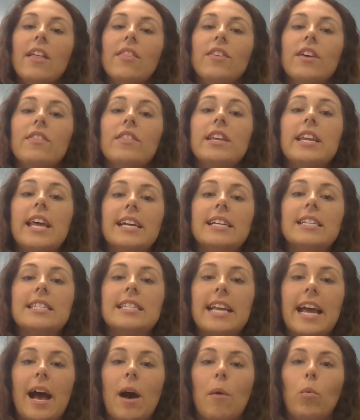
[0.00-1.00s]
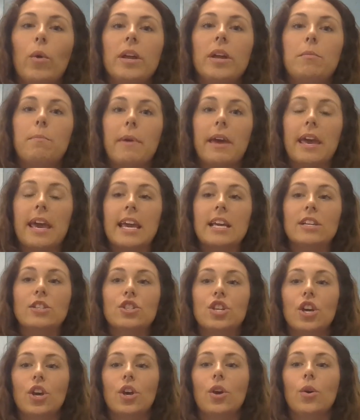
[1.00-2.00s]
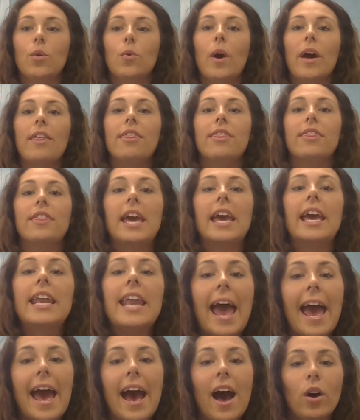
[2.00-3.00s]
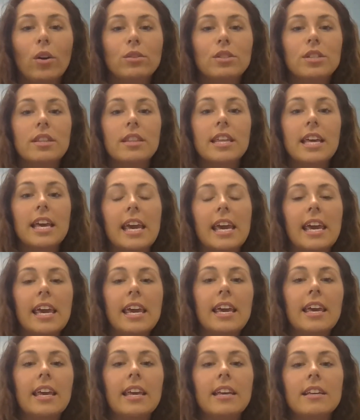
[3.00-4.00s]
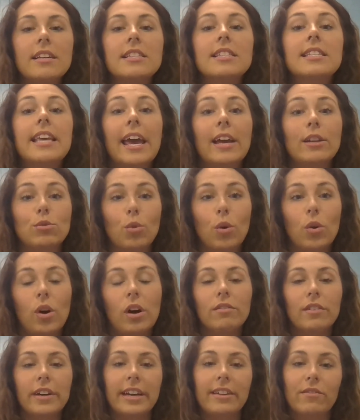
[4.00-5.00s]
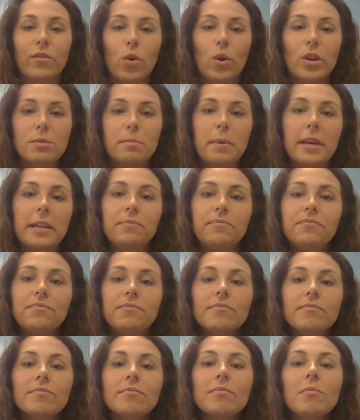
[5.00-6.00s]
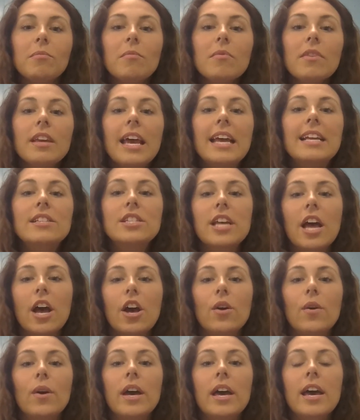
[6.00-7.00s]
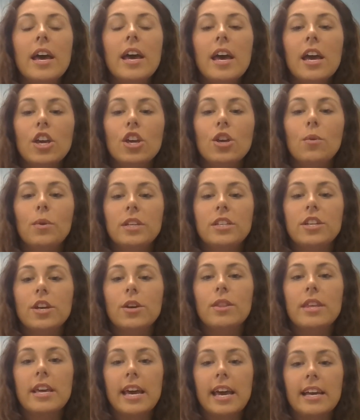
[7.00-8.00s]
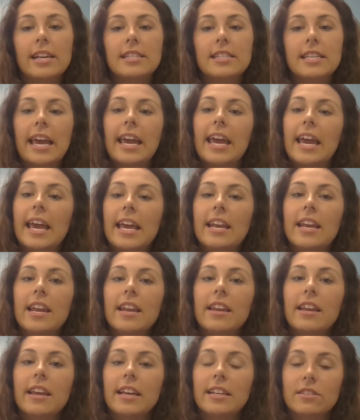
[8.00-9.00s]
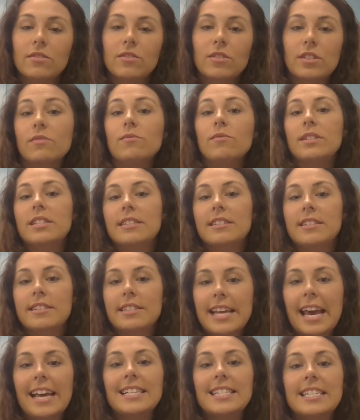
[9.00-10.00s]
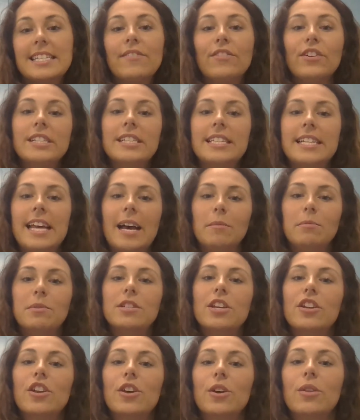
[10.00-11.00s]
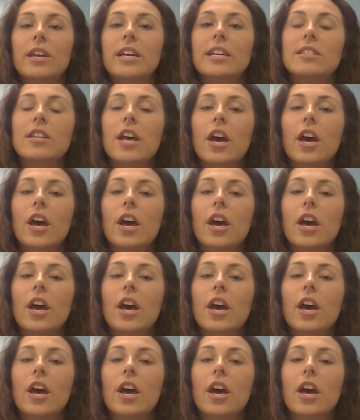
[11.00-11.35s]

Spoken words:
Then the next step would be to thin out the schedule of reinforcement. And so you would do this, and it takes different steps to do this.